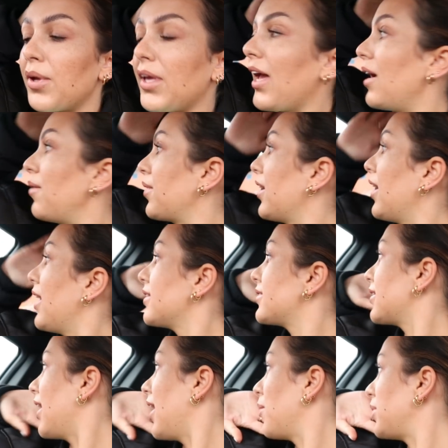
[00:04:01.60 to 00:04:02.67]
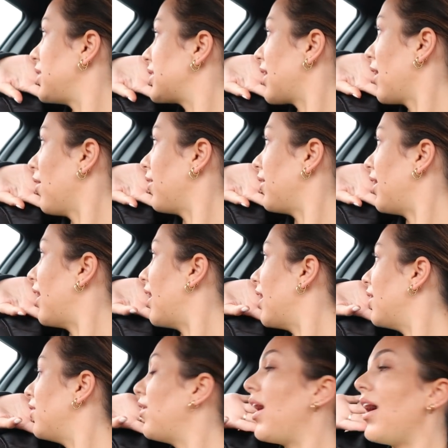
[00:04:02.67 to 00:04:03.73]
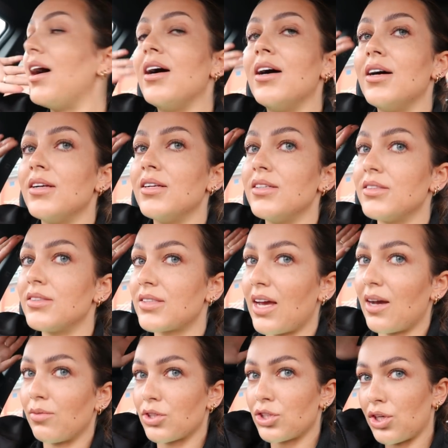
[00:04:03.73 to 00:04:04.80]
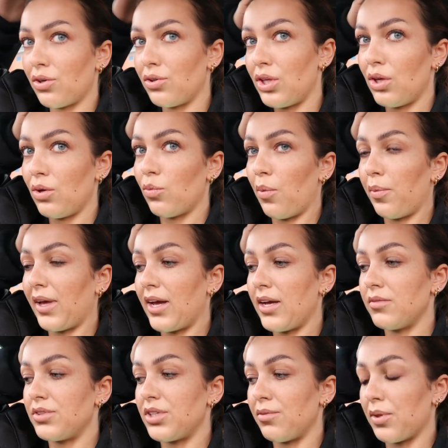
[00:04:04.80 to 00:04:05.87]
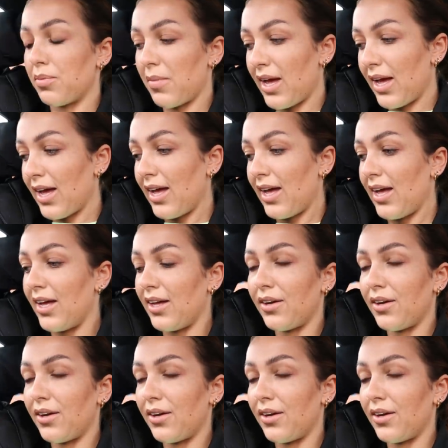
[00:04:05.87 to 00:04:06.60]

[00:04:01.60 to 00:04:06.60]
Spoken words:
But yeah, I'm going to head to Abby's salon now and I will show you what we get up to with my hair,